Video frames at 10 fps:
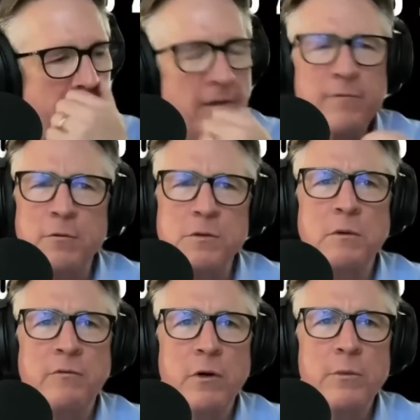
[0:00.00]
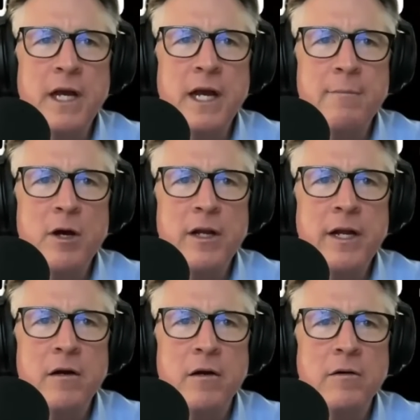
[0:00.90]
I don't know if it was before we came on
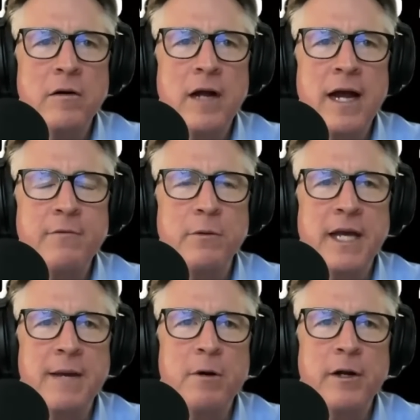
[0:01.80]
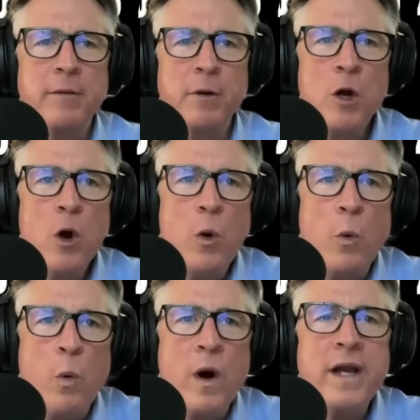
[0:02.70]
air or after we came on air, but
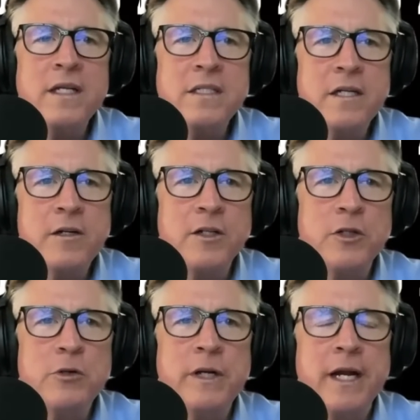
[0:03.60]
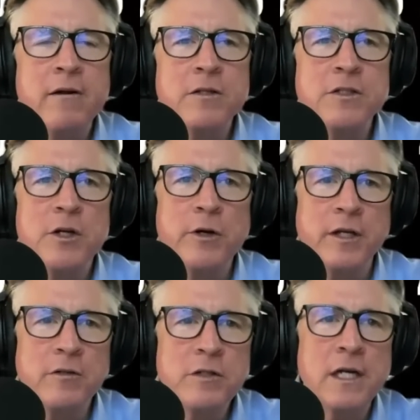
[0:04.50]
what is there to do in Arizona?
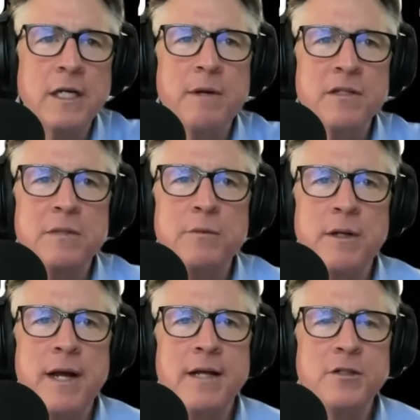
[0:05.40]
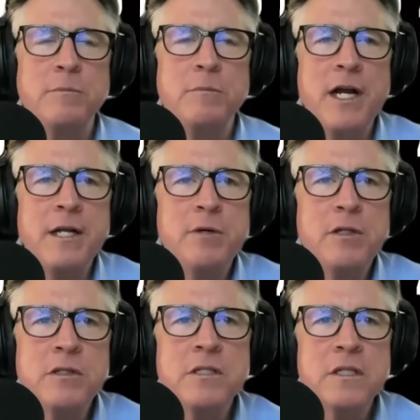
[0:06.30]
You talked about some of the national
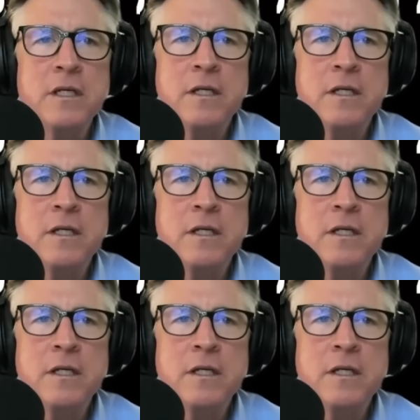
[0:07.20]
monuments.